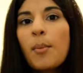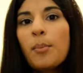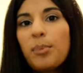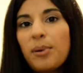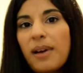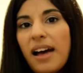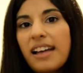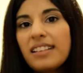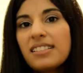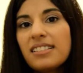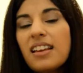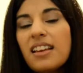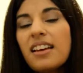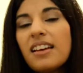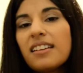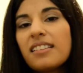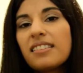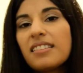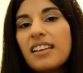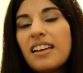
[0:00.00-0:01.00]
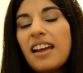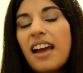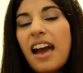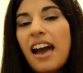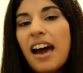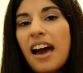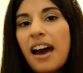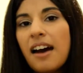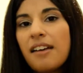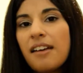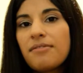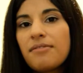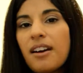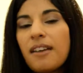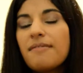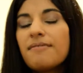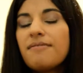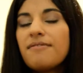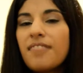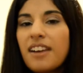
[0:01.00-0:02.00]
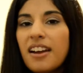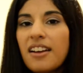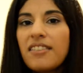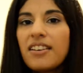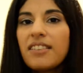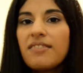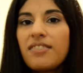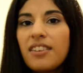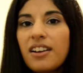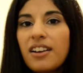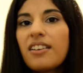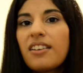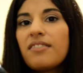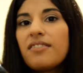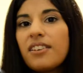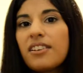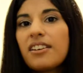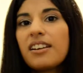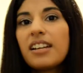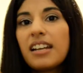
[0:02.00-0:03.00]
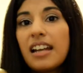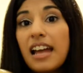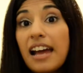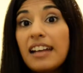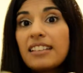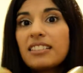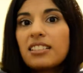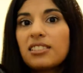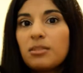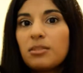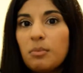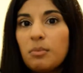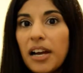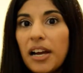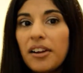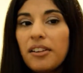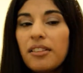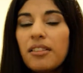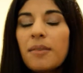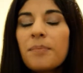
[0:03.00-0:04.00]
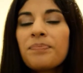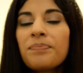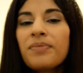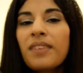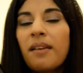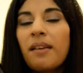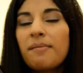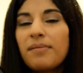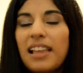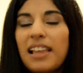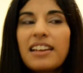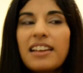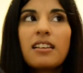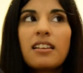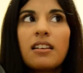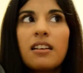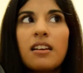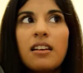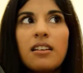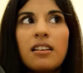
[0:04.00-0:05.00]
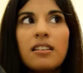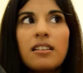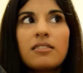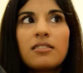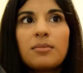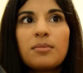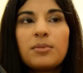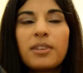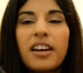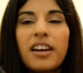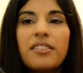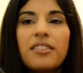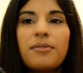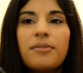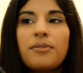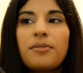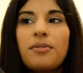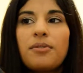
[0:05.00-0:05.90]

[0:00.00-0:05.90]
Plus, they have a very, very, very nice smell, like some kind of